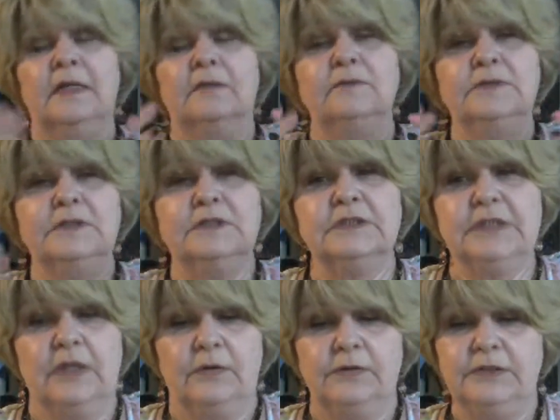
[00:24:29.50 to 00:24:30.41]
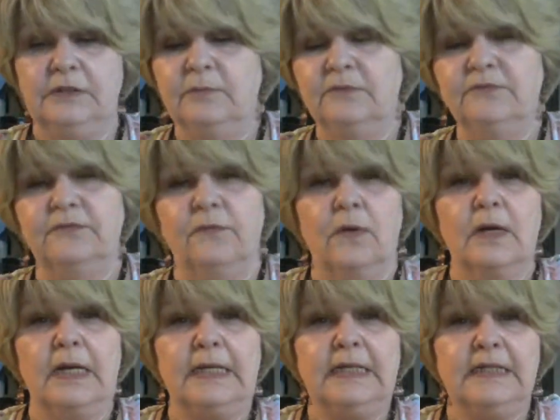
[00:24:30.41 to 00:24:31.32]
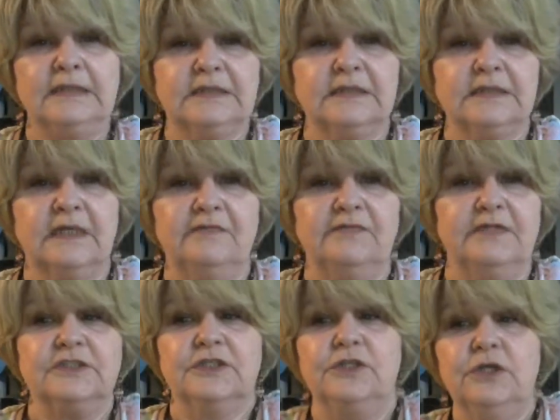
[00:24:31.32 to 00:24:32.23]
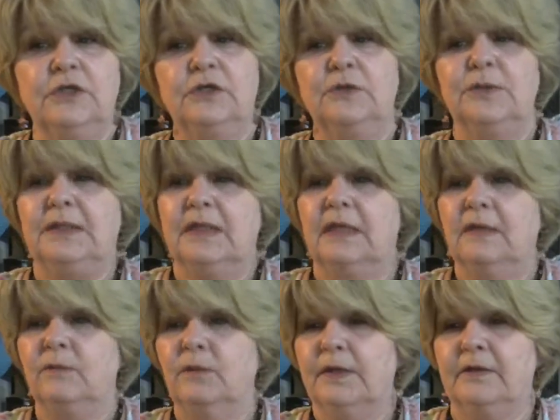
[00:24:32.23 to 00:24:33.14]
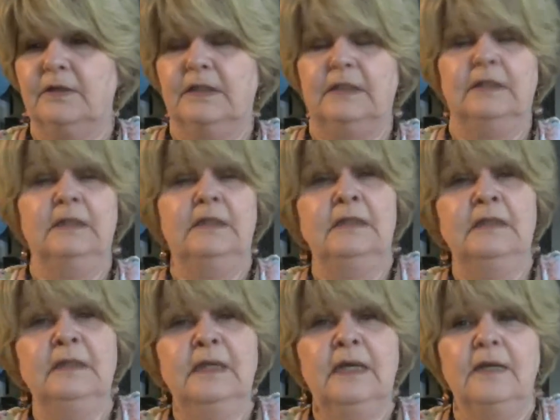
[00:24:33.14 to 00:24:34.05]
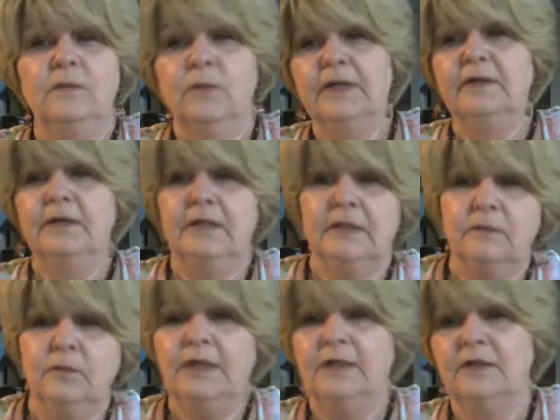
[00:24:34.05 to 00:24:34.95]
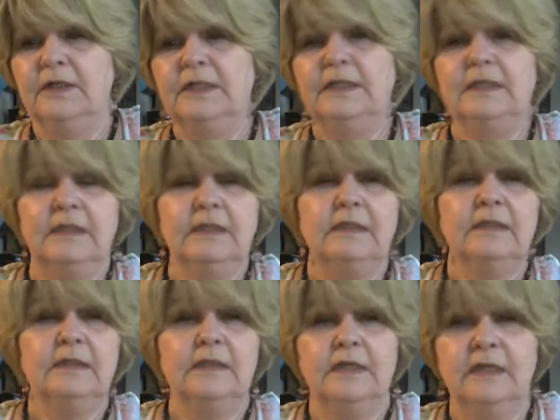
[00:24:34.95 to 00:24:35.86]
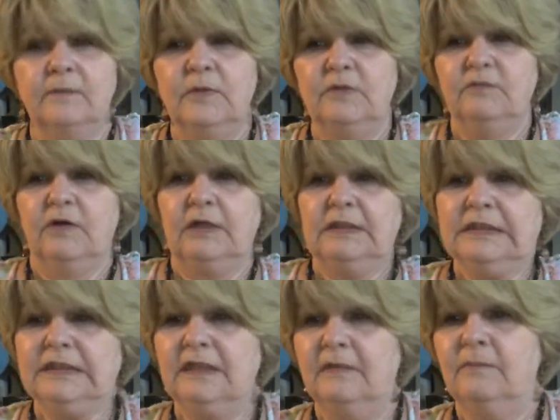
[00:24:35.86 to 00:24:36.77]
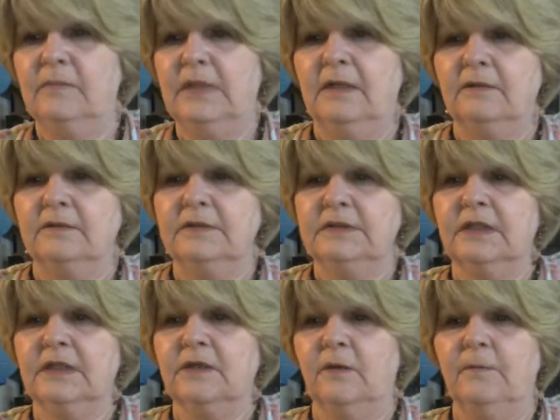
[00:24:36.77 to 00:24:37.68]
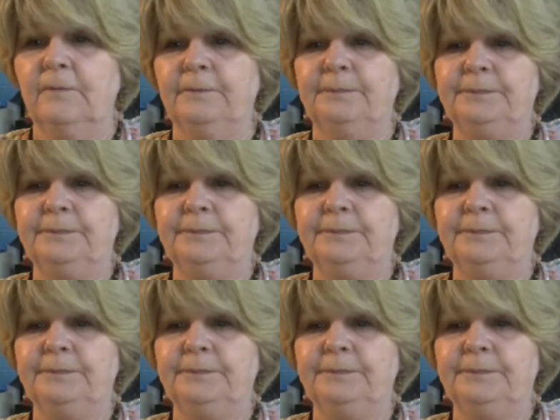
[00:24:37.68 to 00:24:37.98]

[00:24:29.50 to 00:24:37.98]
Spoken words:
Like I was just telling you before, I get stuff that's new, and then I wear it and wear it and wear it, and then I move on to something else. So